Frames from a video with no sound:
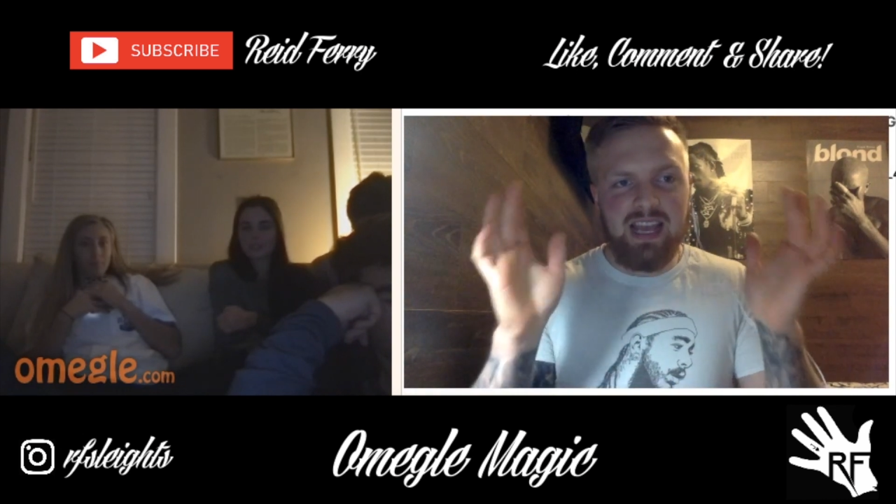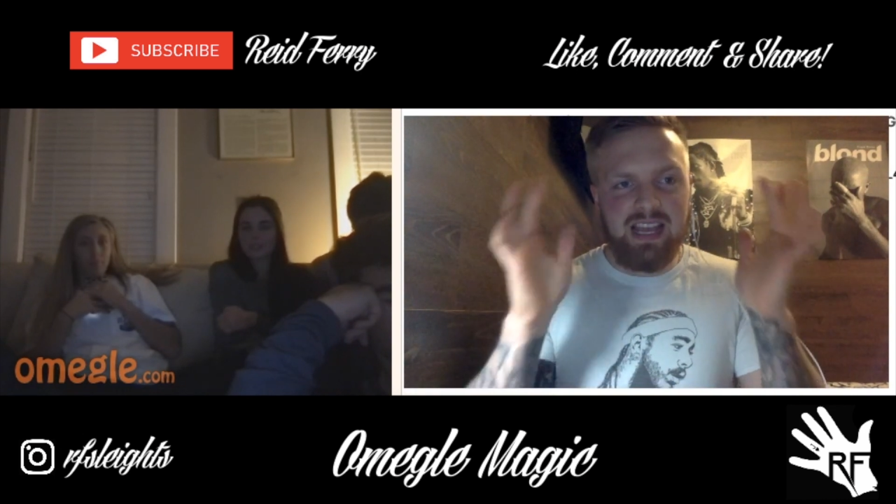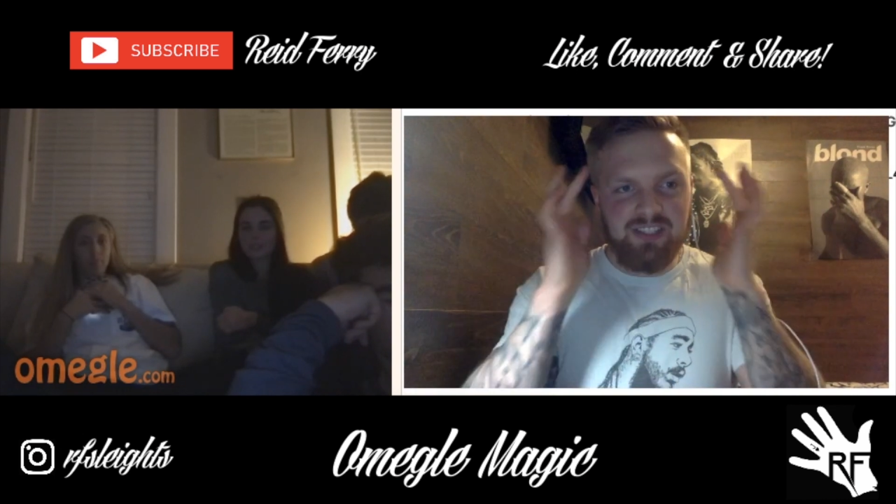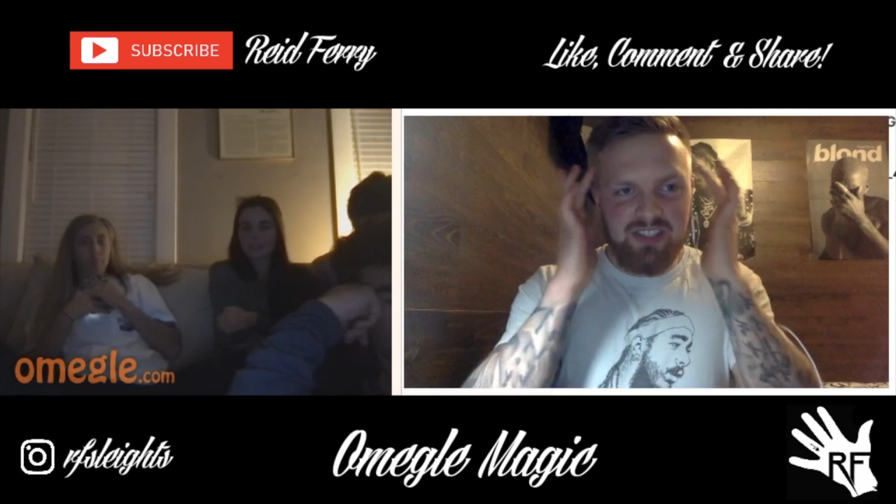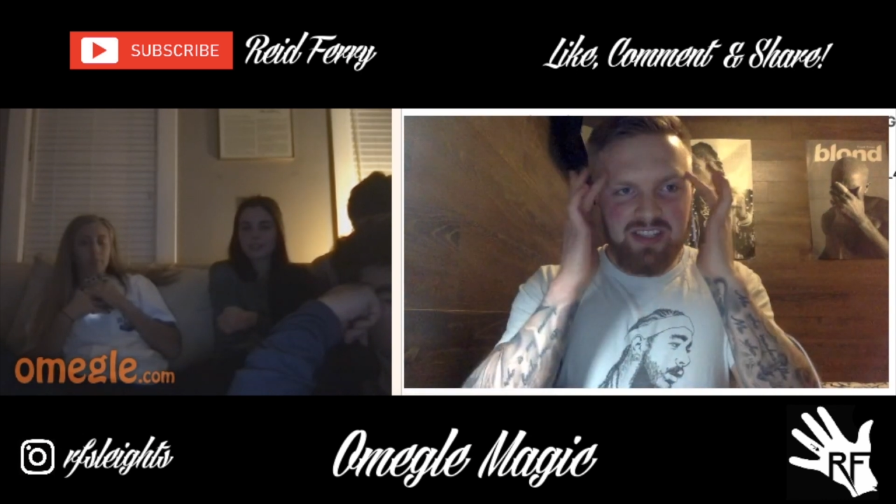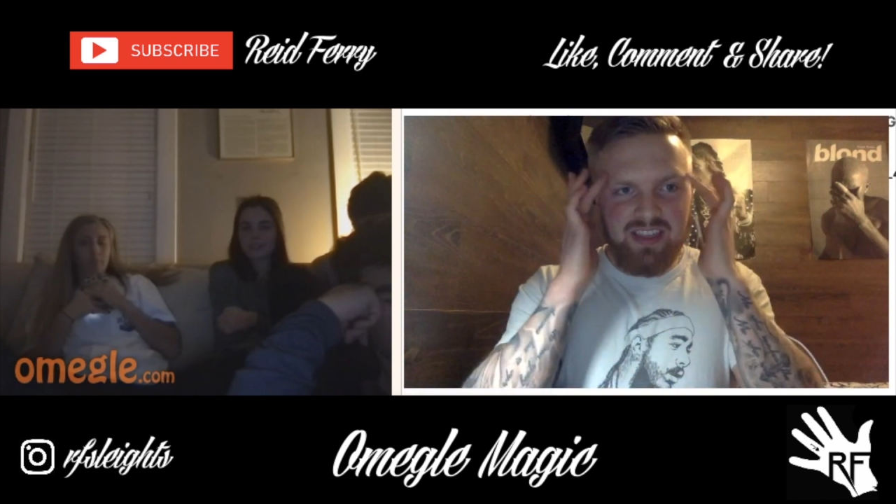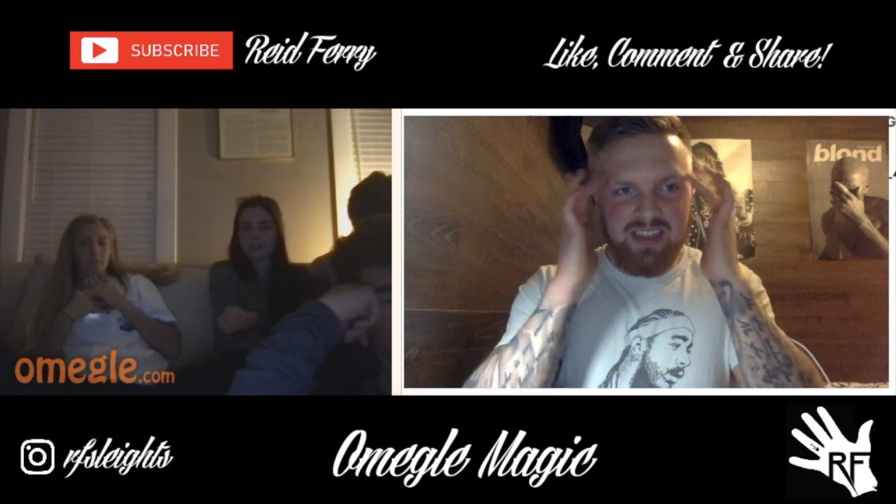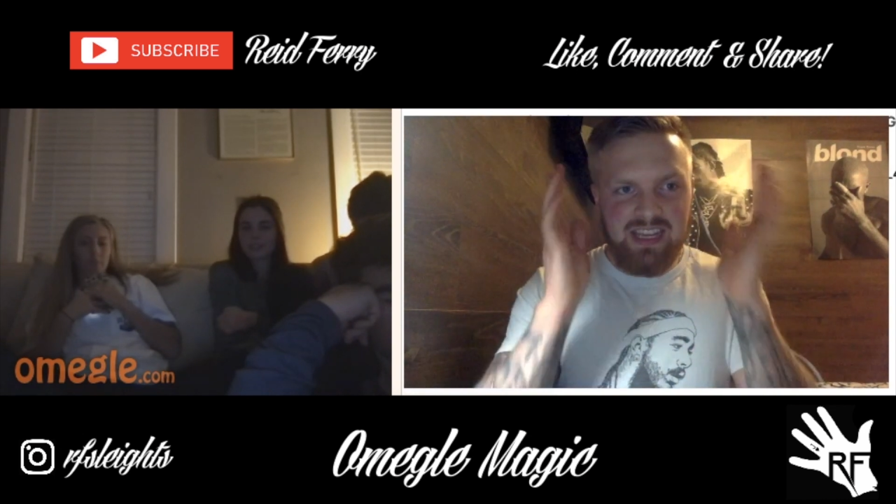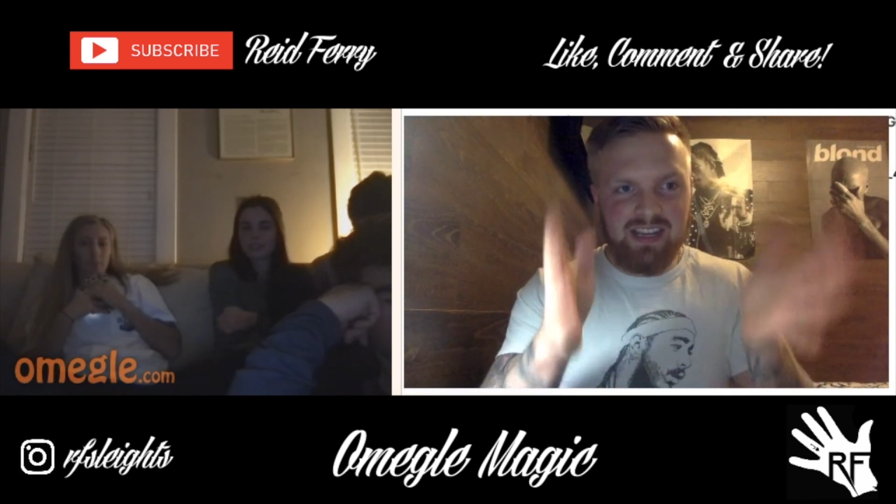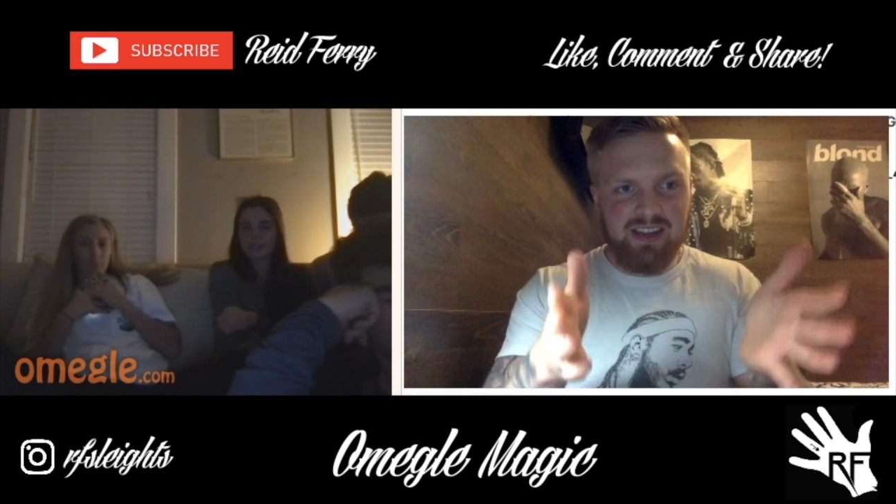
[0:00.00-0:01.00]
and just
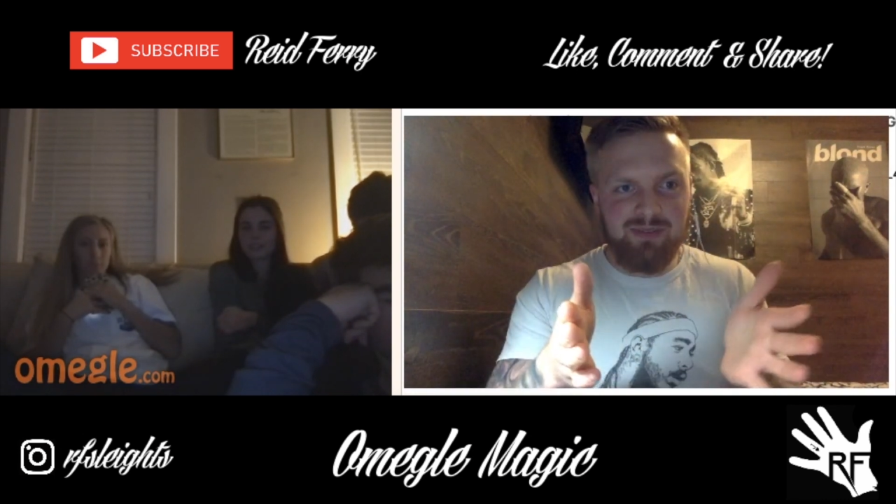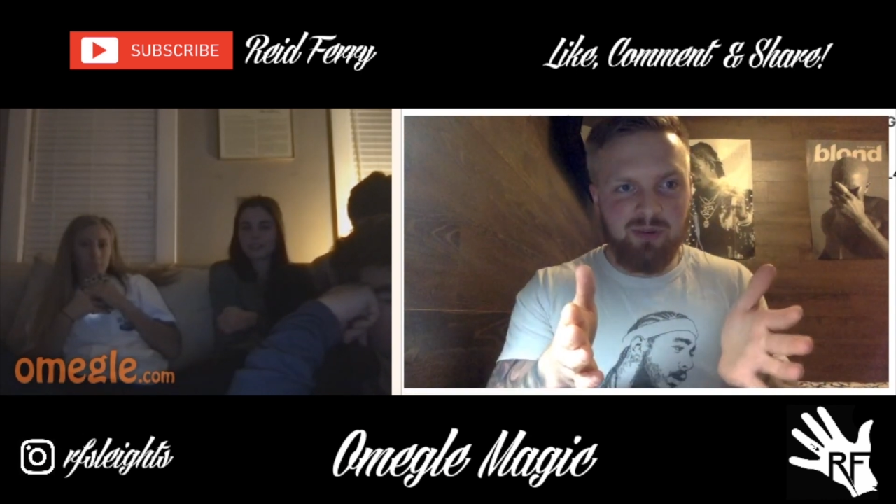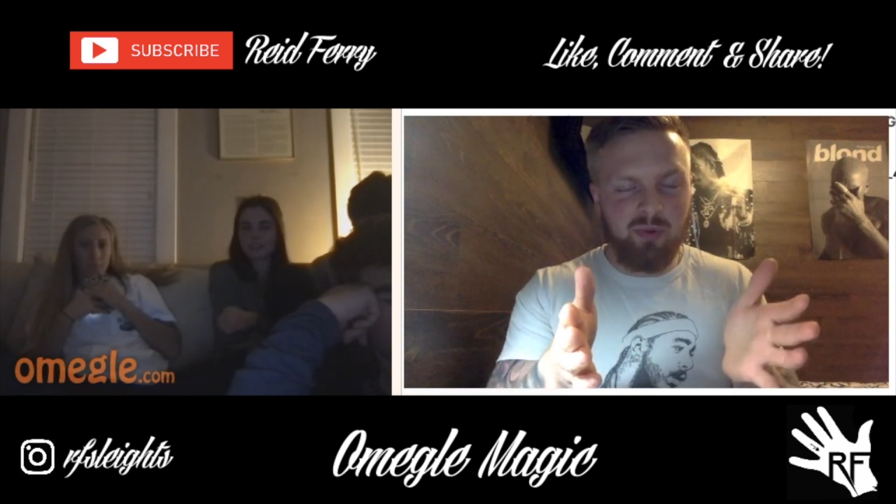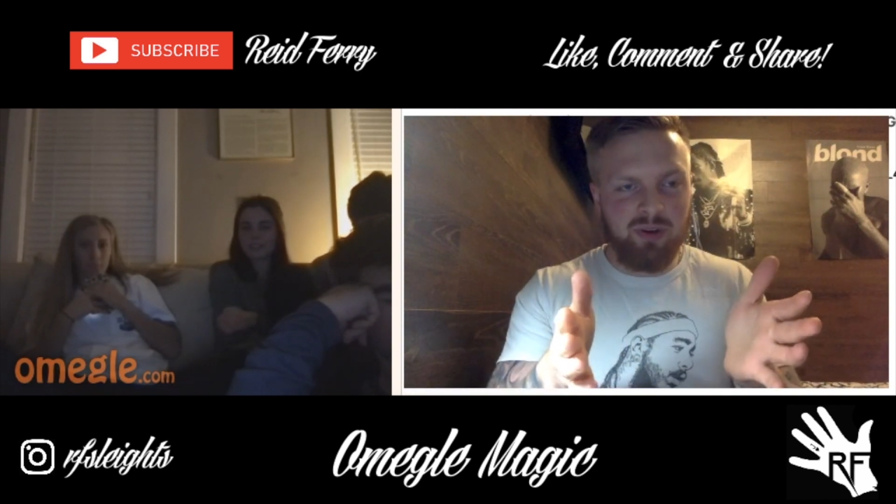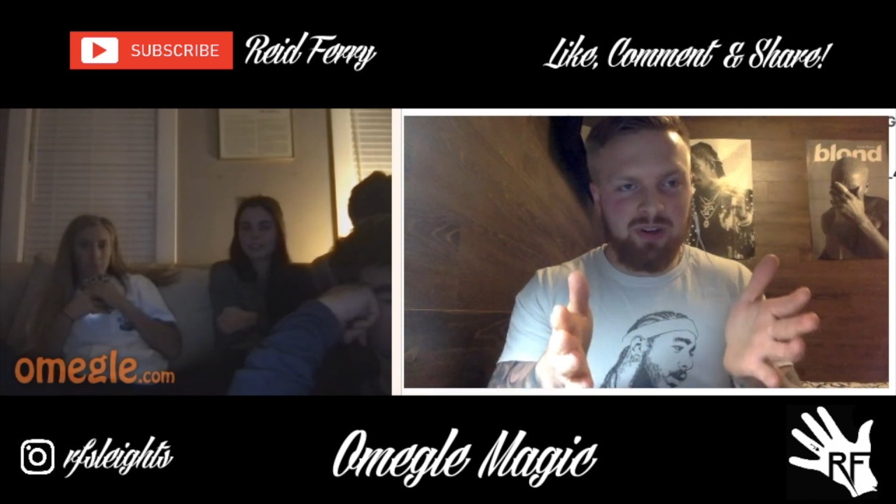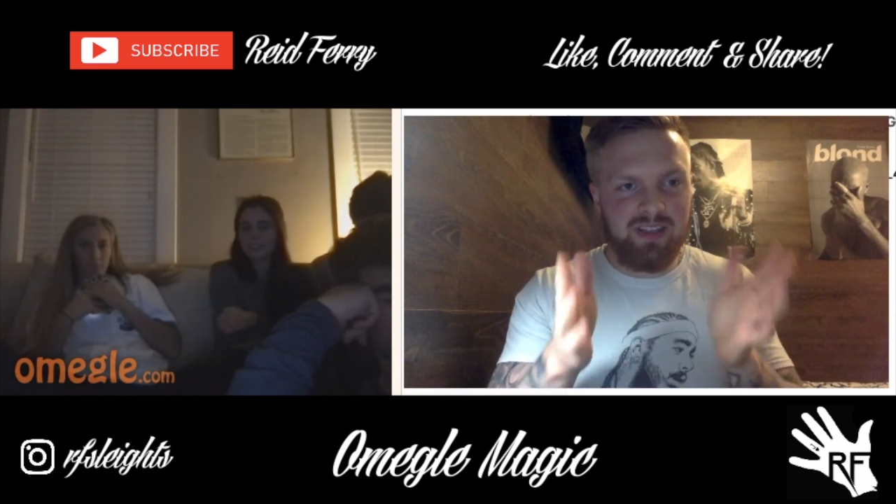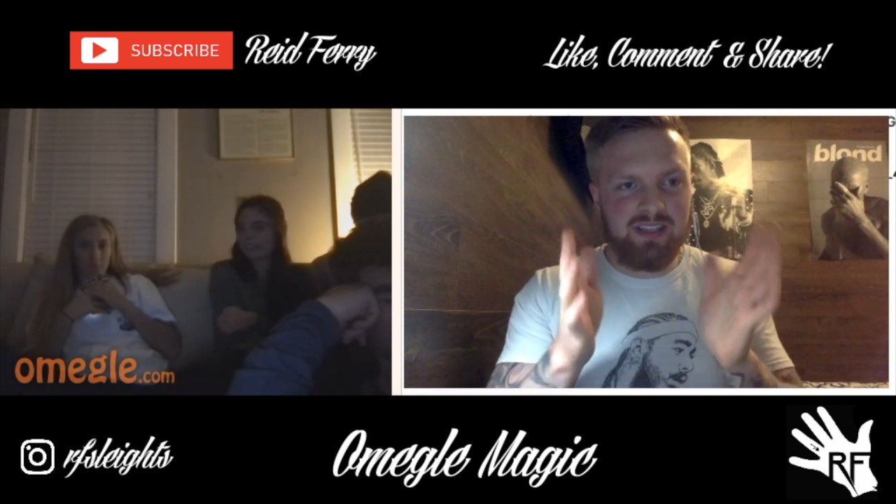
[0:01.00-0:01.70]
think of a word